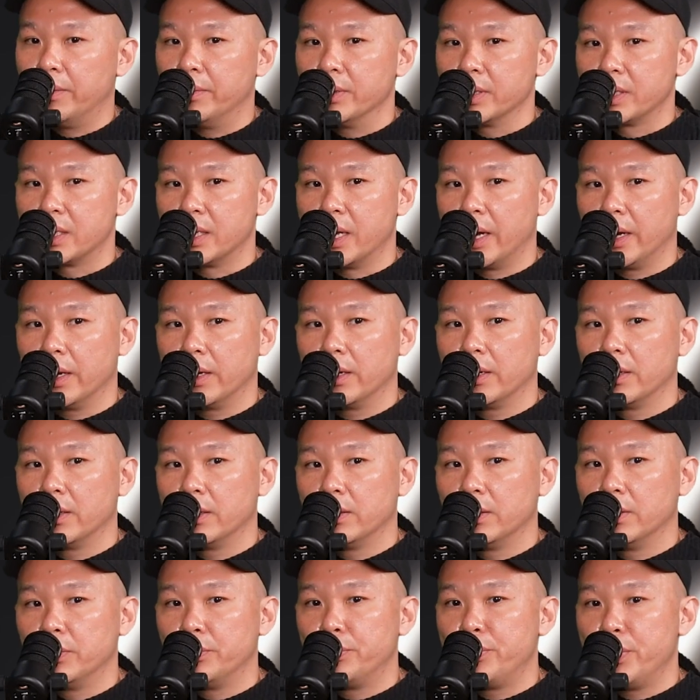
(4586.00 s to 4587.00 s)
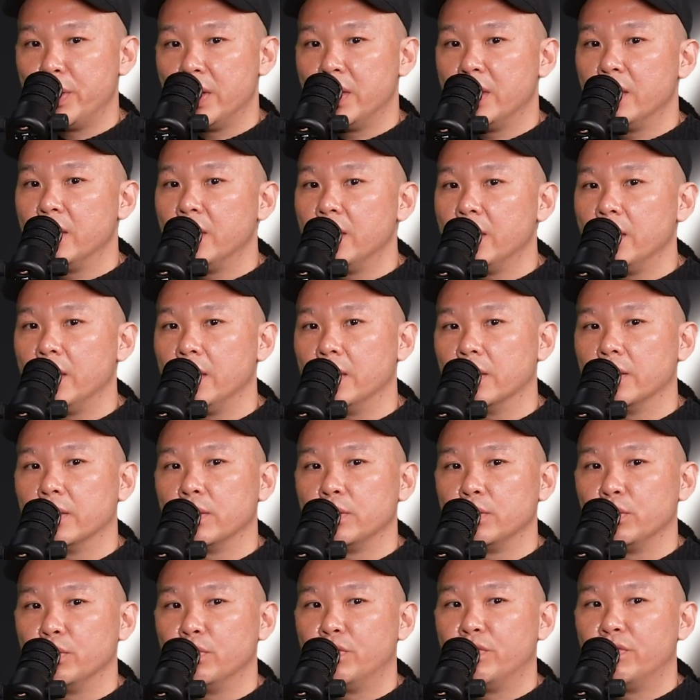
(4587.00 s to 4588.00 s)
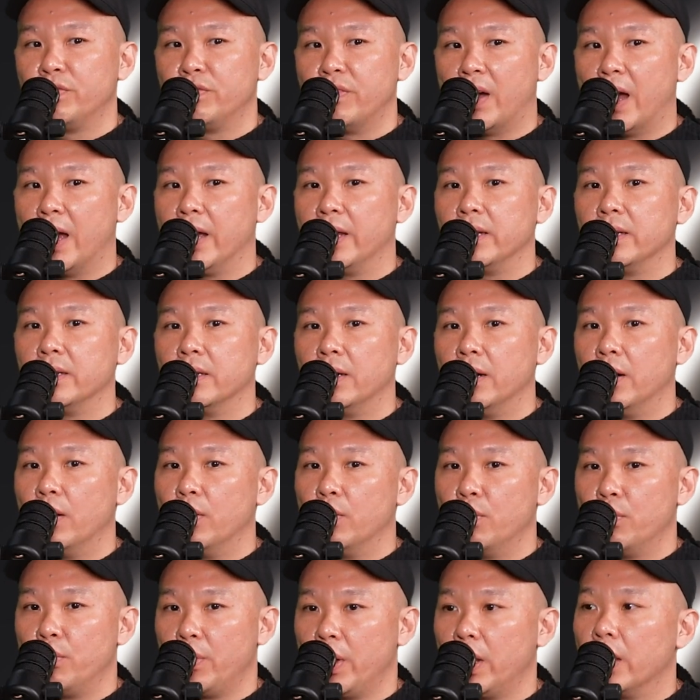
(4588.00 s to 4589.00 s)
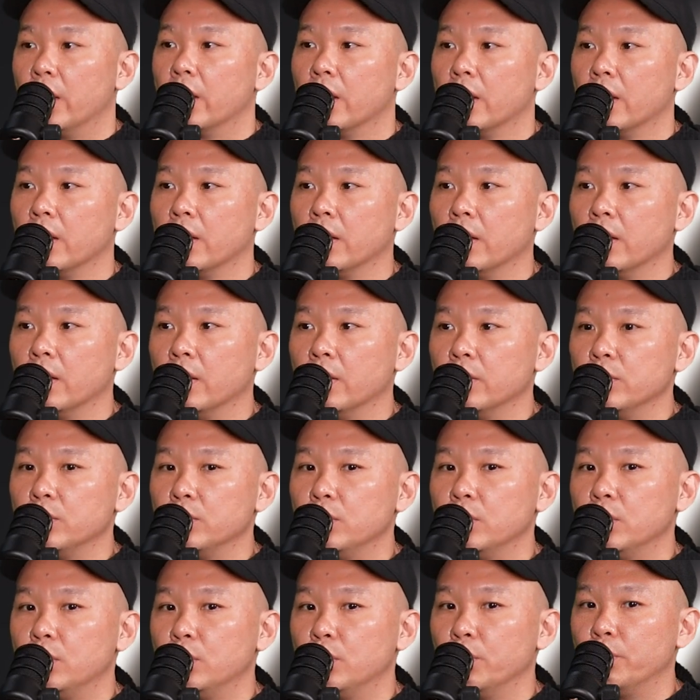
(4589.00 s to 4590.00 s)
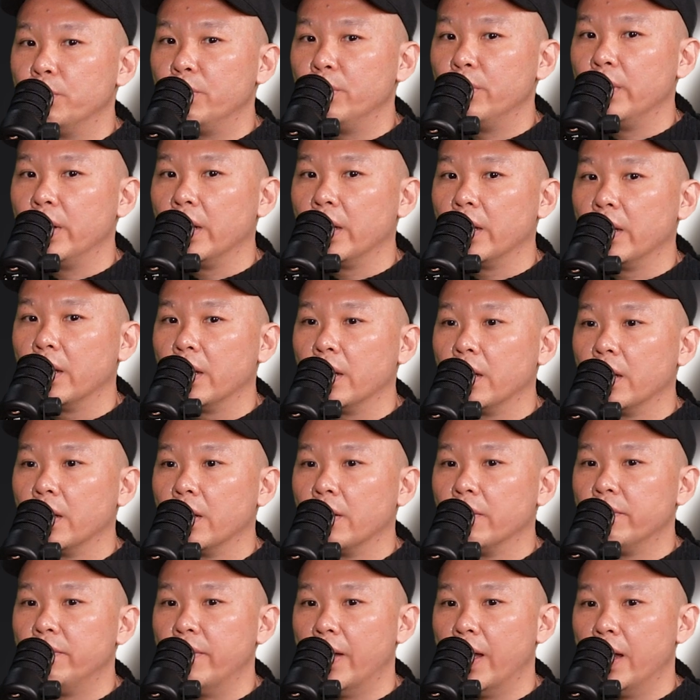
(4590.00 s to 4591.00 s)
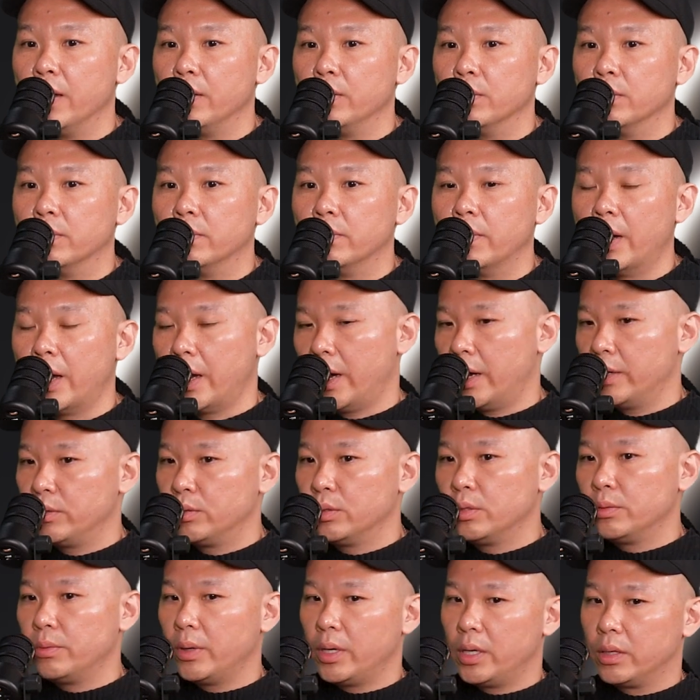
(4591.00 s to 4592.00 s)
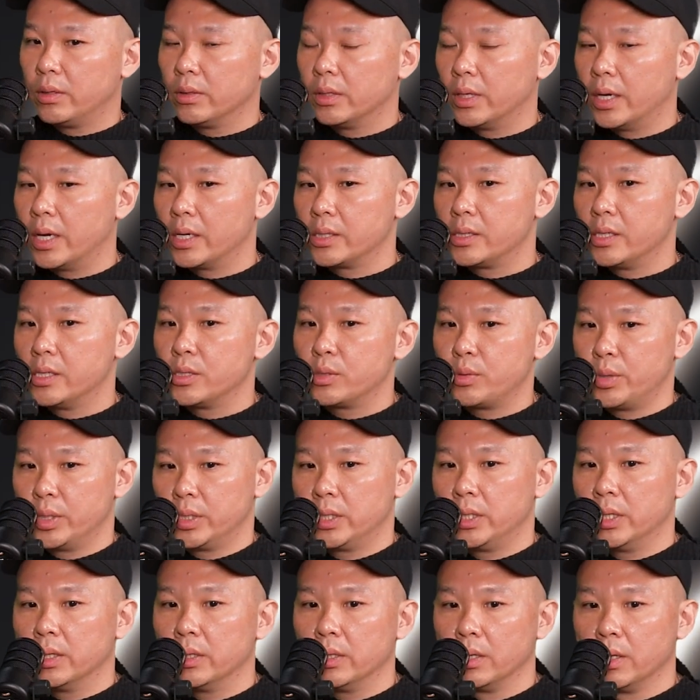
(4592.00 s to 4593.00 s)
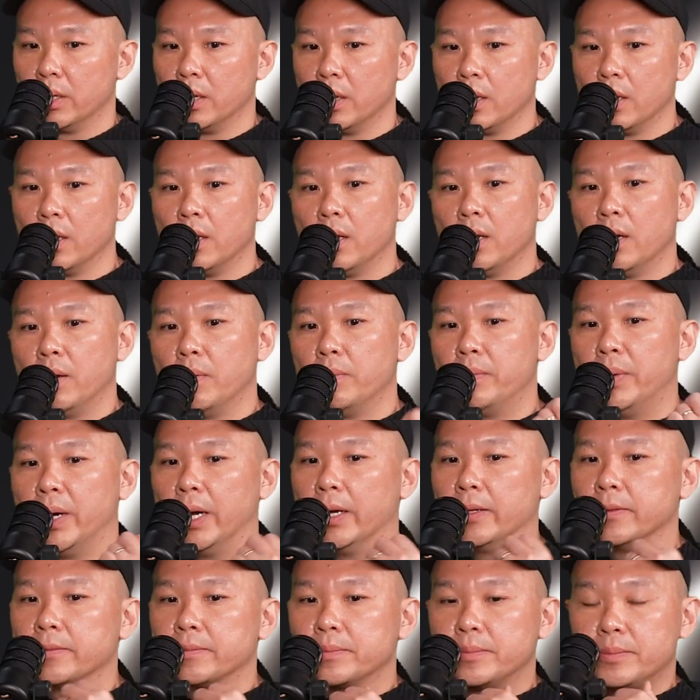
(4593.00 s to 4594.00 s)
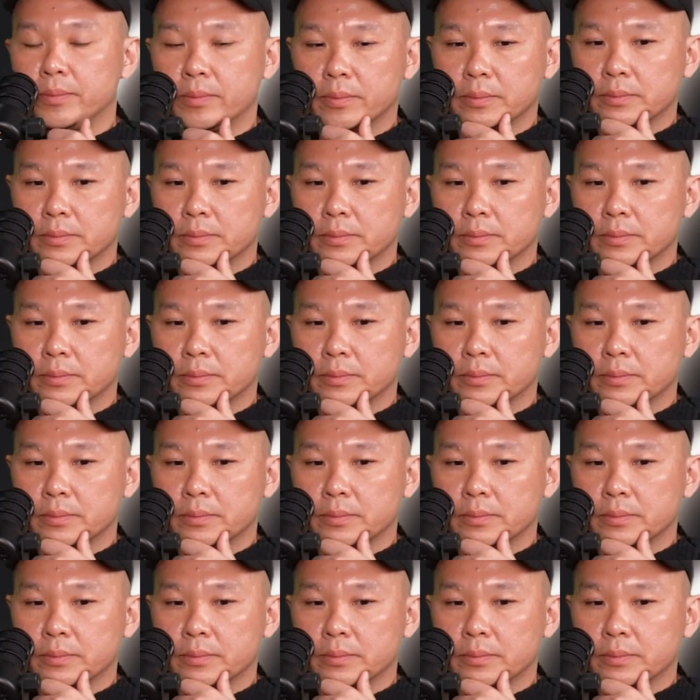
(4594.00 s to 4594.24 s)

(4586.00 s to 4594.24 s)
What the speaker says: I was like, we need to find a way to bring value. I don't know whether you're going to ask this question, but